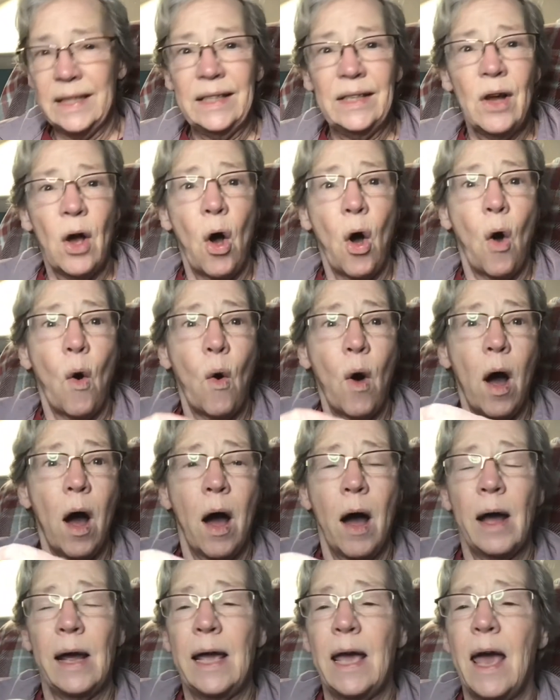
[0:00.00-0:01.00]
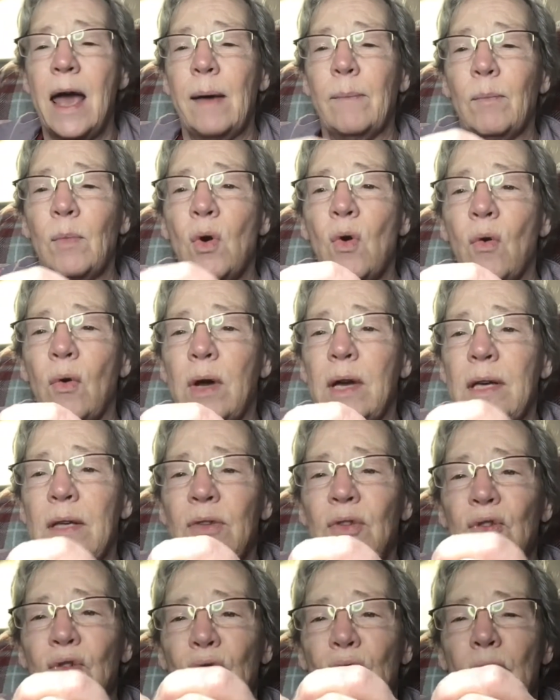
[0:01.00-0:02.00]
know I am going
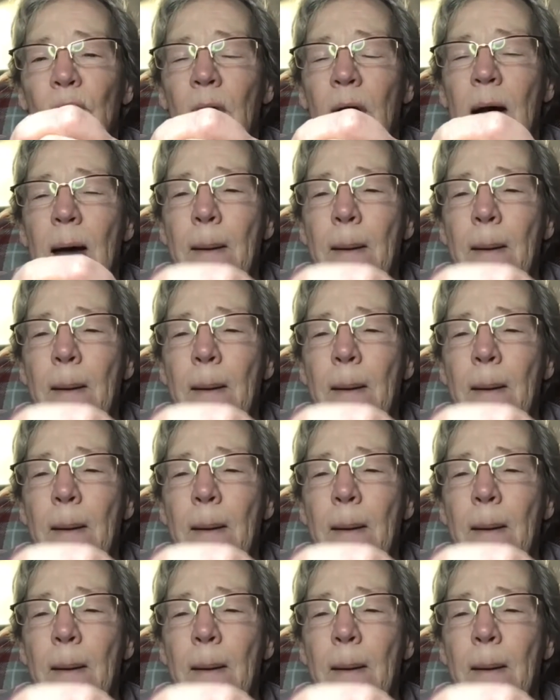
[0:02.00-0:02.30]
to